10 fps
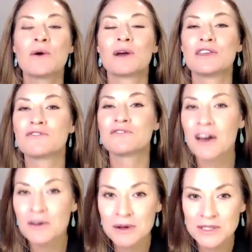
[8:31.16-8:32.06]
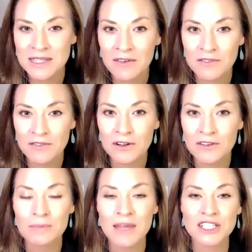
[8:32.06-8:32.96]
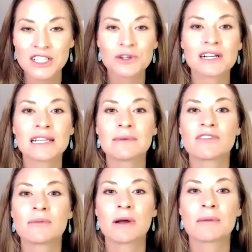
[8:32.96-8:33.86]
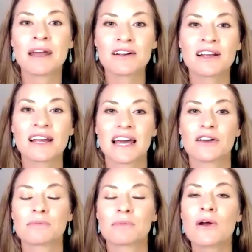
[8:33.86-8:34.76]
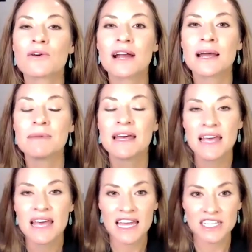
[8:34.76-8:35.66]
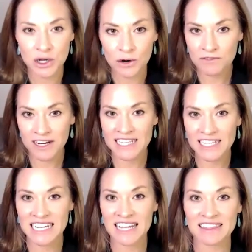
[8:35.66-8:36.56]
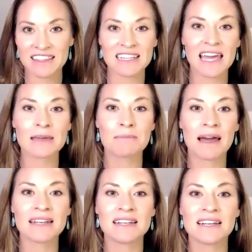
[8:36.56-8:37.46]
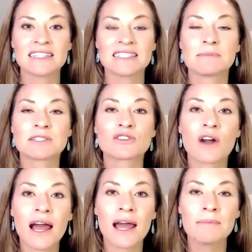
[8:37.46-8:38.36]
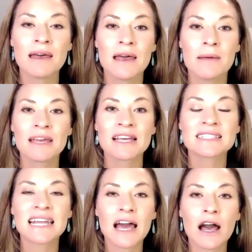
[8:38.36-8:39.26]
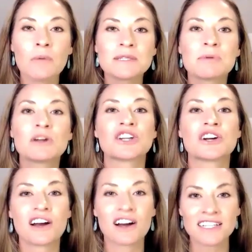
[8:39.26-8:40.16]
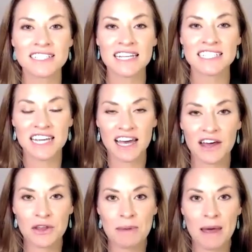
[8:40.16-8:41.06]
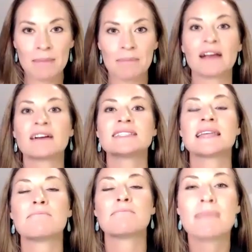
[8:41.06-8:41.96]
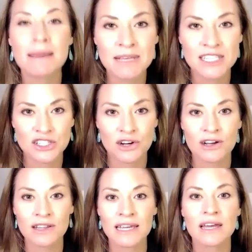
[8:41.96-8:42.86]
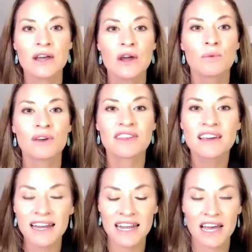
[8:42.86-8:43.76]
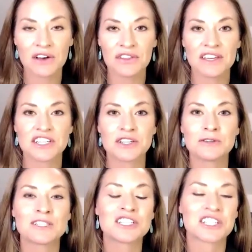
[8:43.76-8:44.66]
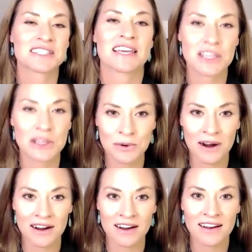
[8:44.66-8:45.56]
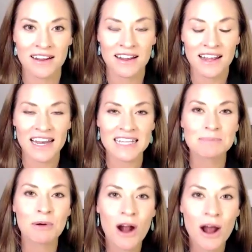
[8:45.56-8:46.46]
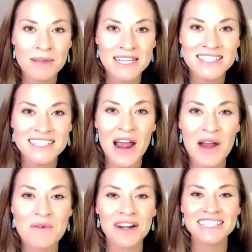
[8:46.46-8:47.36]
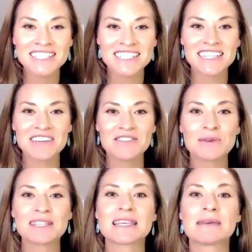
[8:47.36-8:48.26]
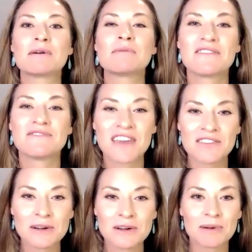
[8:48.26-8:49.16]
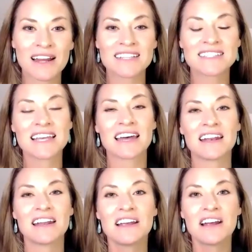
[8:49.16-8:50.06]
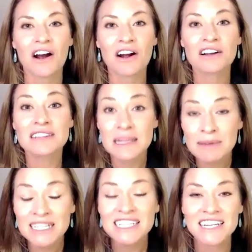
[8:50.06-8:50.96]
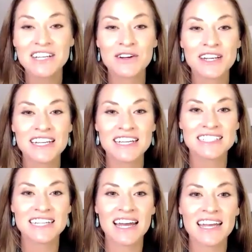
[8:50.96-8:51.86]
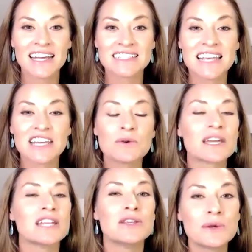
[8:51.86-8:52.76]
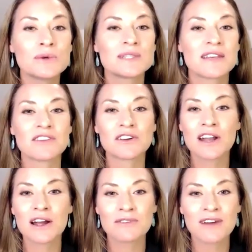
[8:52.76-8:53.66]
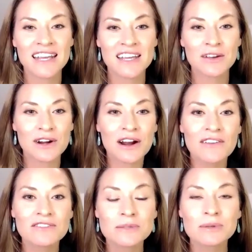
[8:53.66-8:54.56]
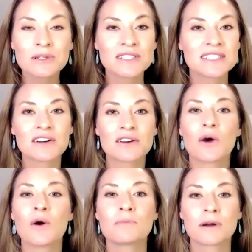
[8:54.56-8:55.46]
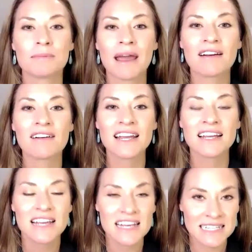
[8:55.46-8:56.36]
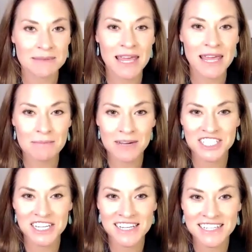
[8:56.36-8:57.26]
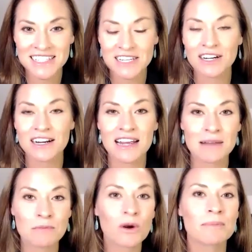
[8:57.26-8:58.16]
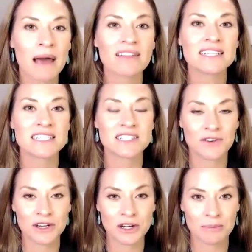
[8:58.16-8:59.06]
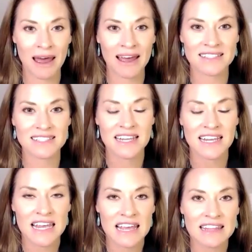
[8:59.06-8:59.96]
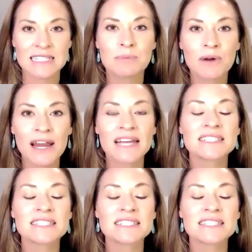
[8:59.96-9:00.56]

what you found most helpful from that short clip from our Better Gut Health program. And don't forget to hit the like button and subscribe, because that helps push our content to other pet parents that might be struggling with gut health issues just like you are. And as promised, I wanted to leave you with some of my favorite brands that are limited ingredient diets that you can use if you're not ready or comfortable to start home preparing, to make it much easier and more balanced for your pets. These brands